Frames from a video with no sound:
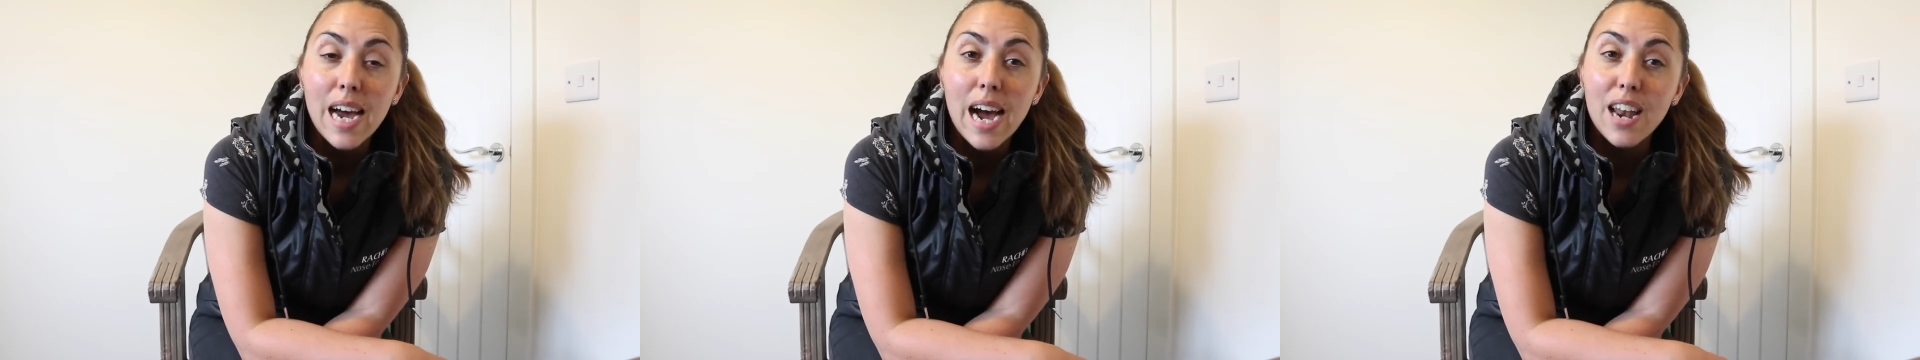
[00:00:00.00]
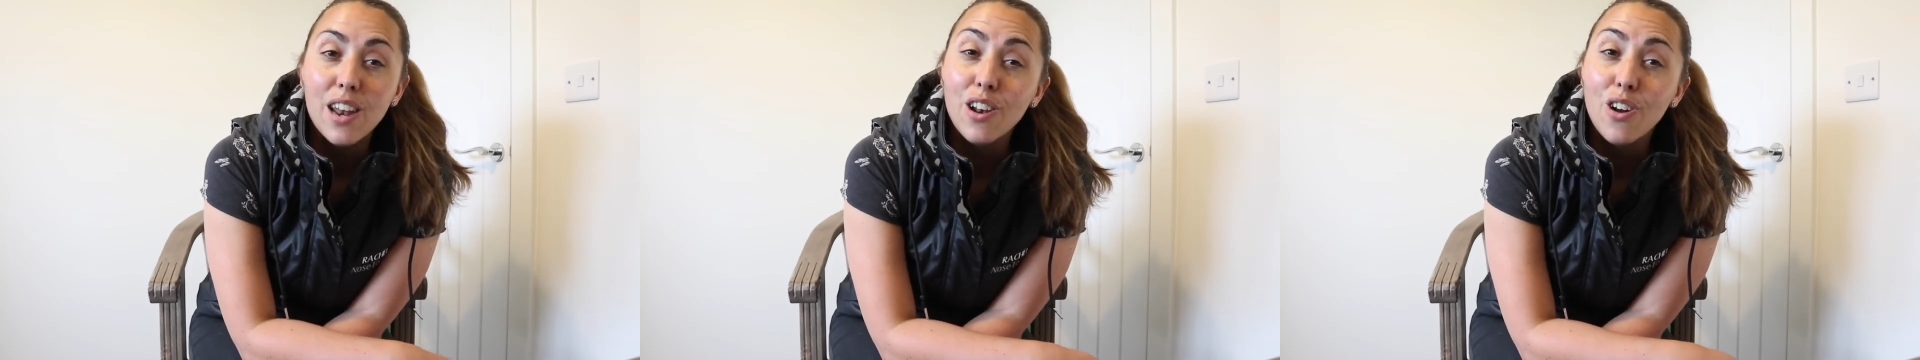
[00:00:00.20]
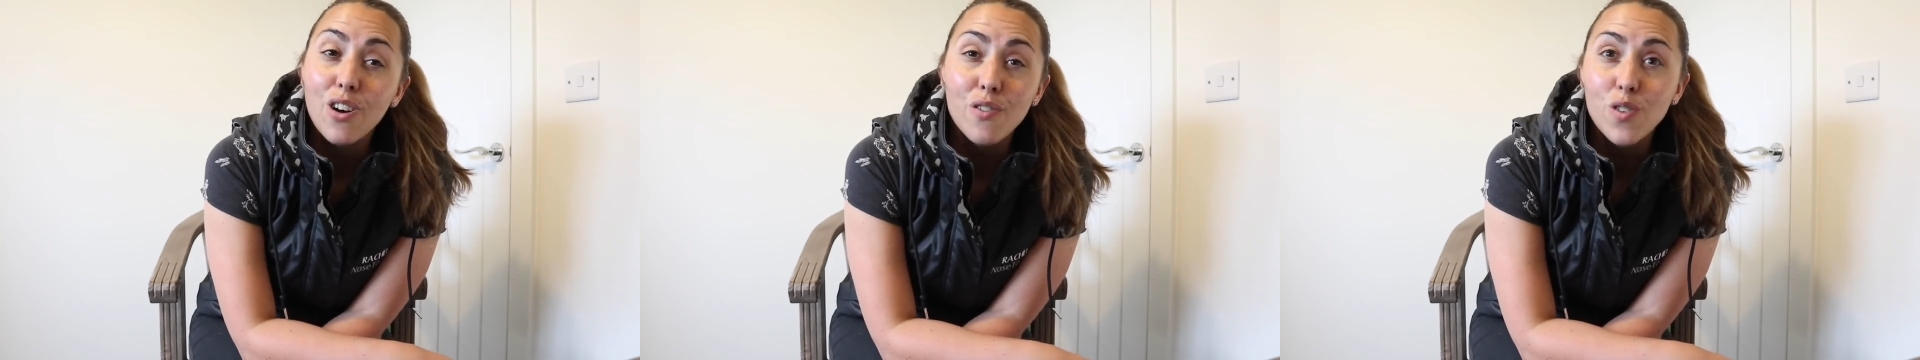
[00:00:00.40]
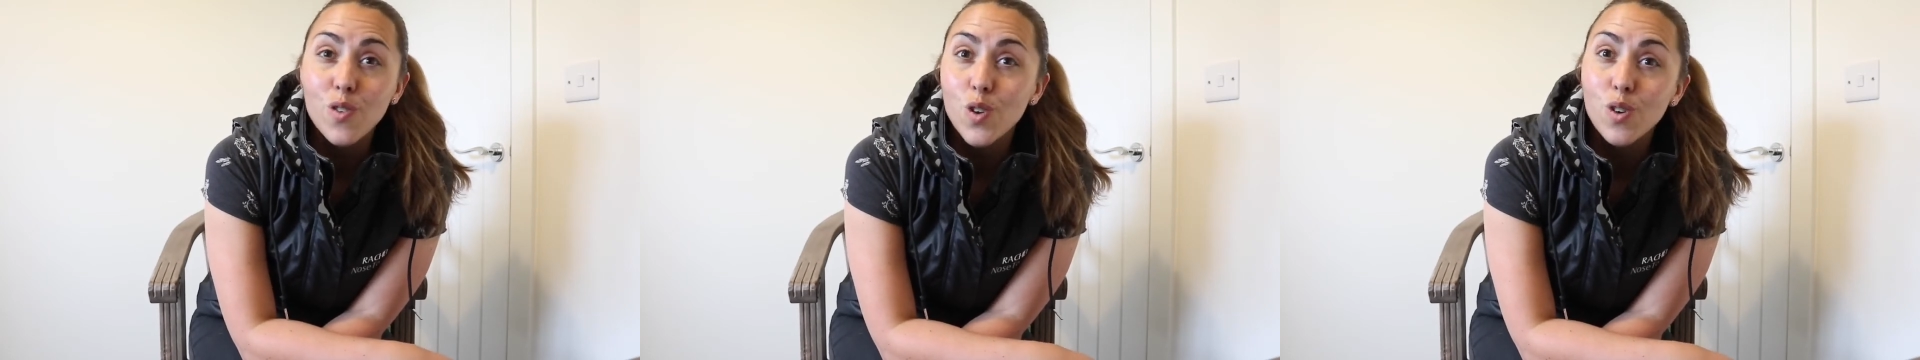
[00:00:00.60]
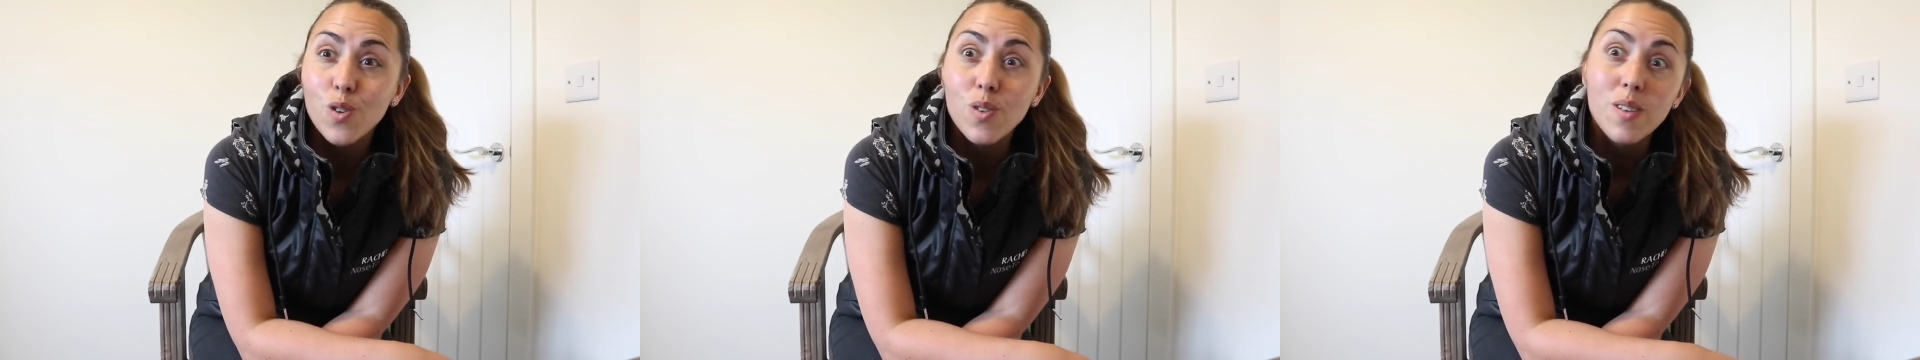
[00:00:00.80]
and a lot of your
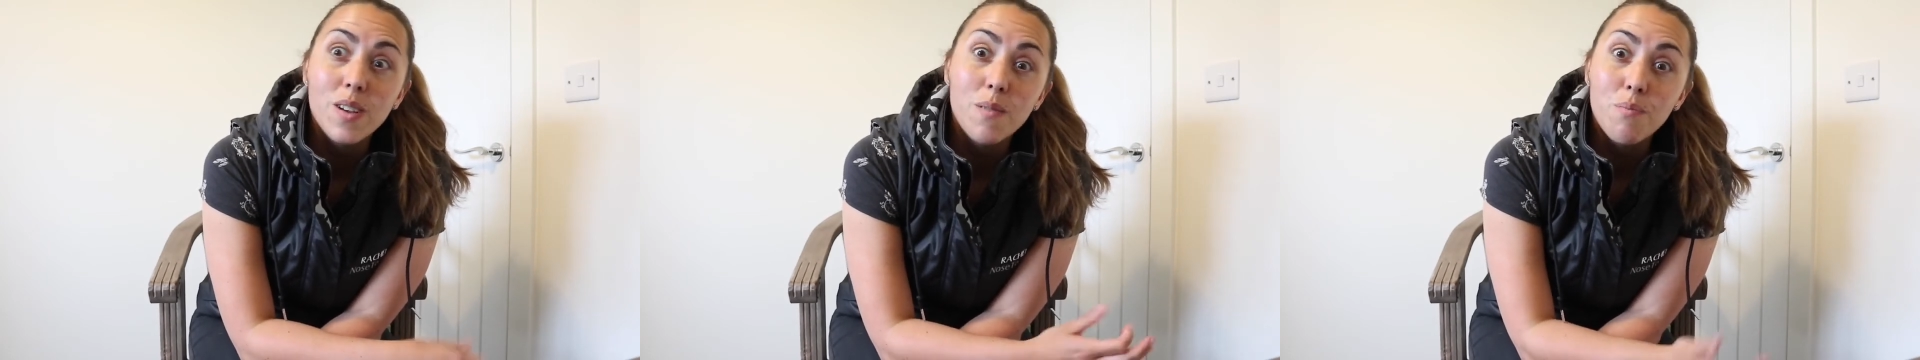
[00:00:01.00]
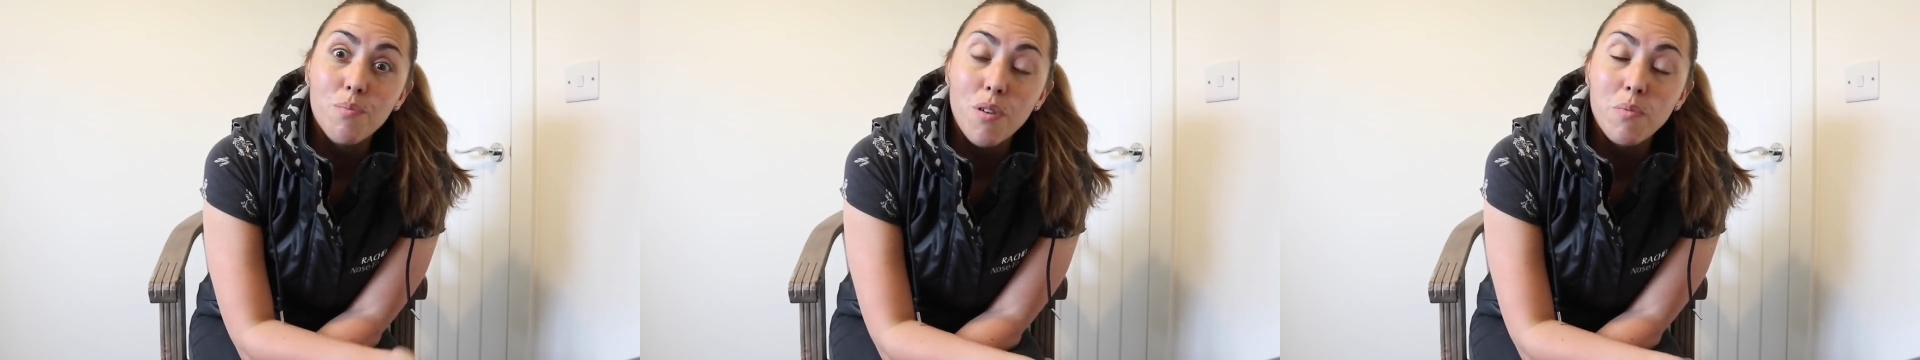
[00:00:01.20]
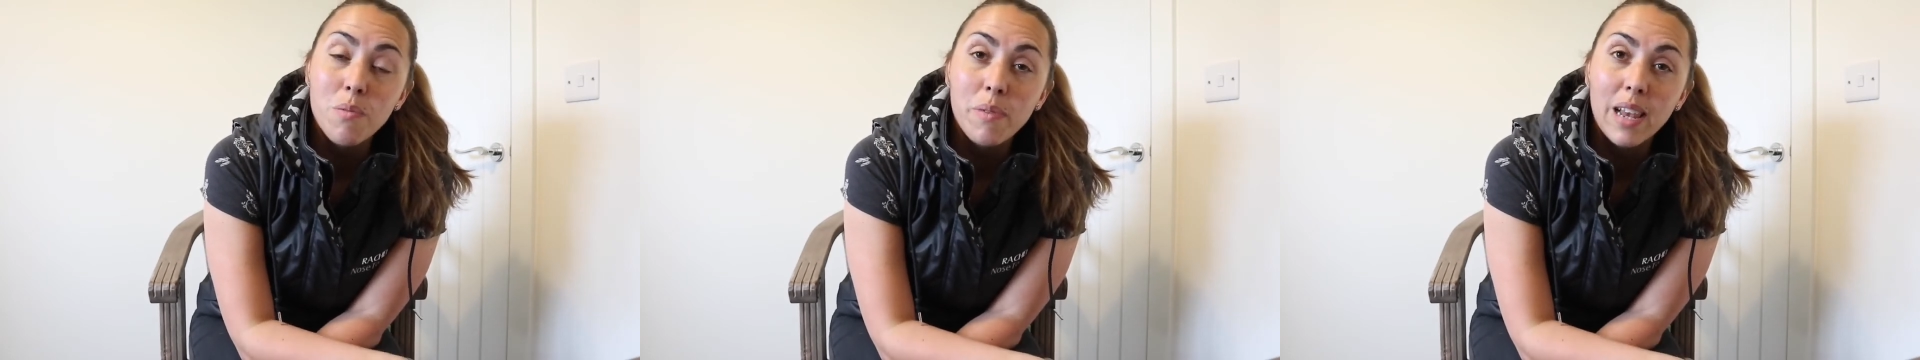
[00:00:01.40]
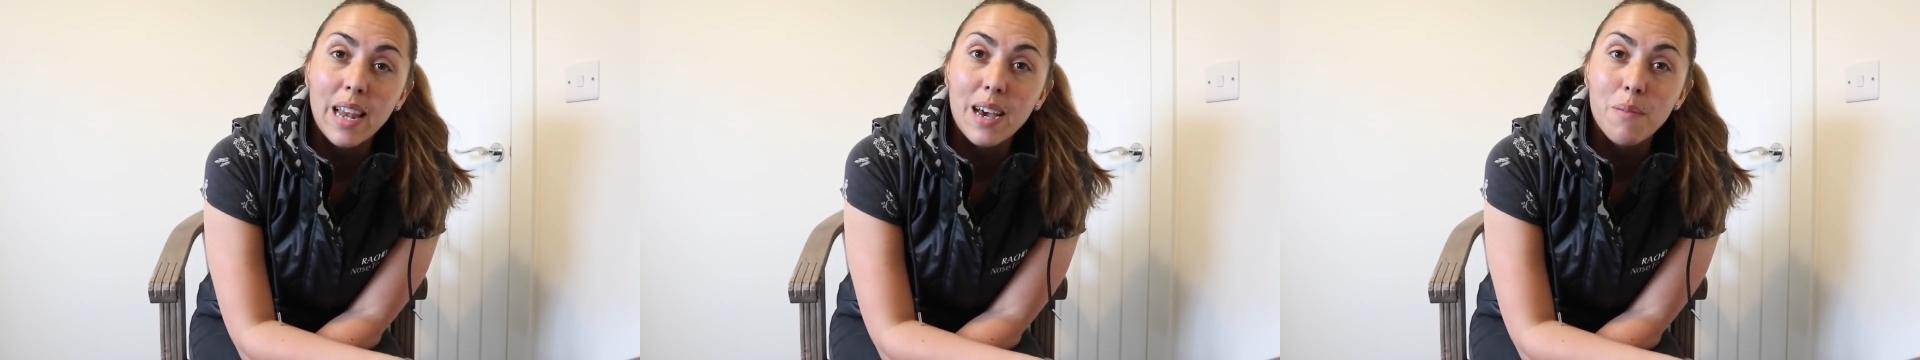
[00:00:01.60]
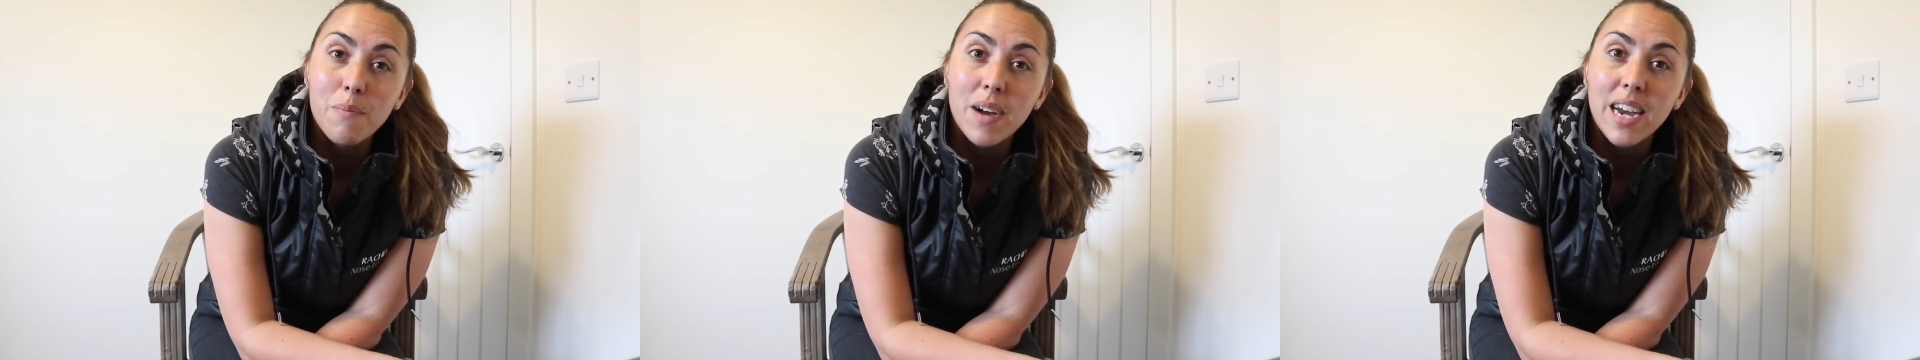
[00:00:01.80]
dogs, probably
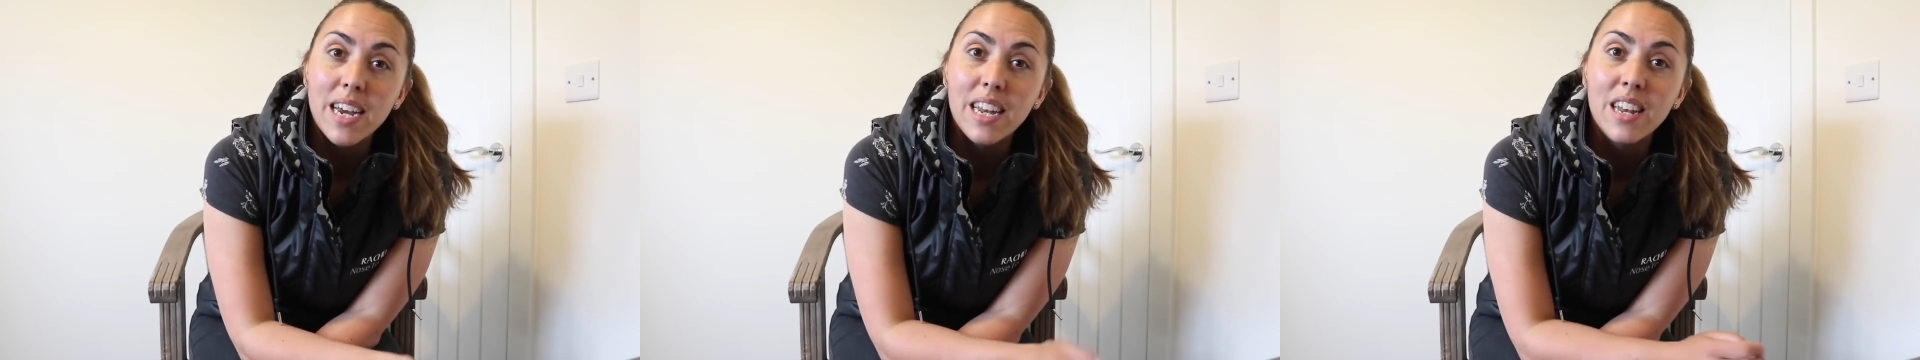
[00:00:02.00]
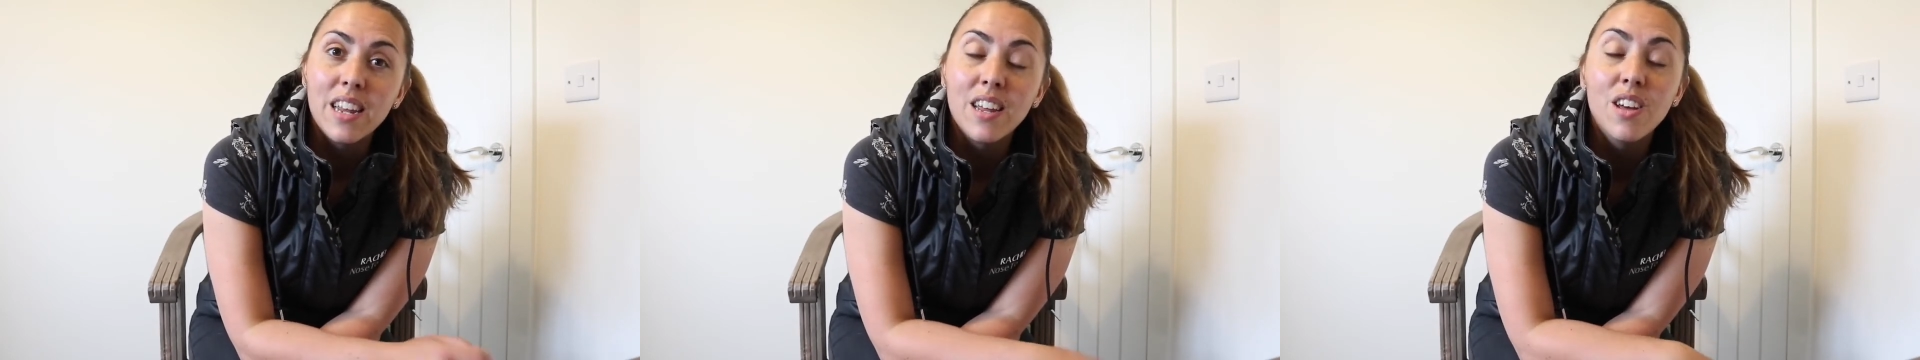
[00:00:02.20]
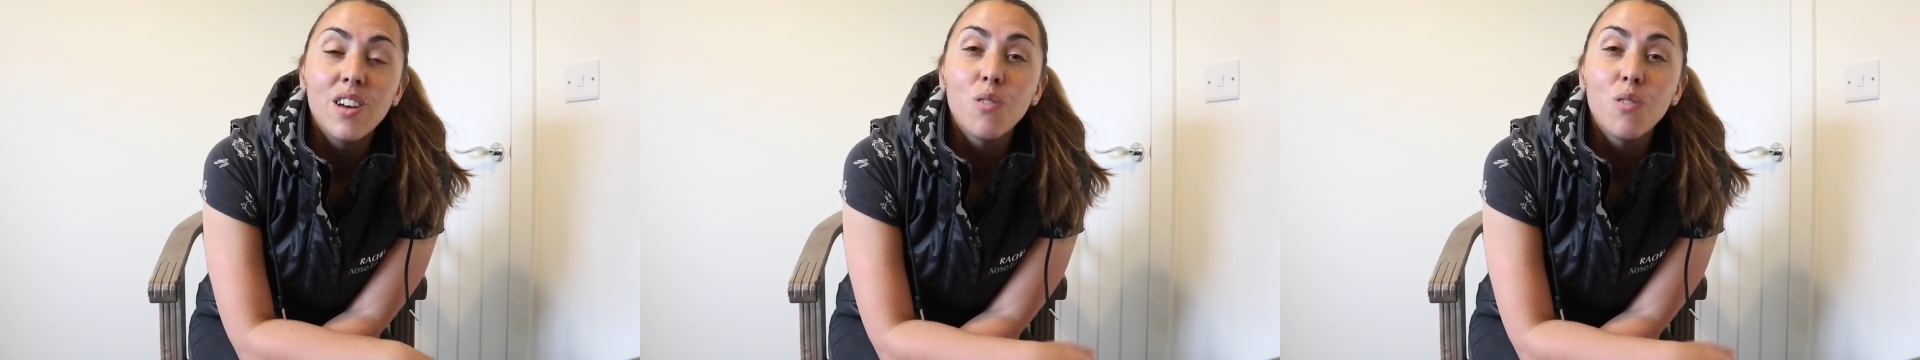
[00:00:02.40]
like mine,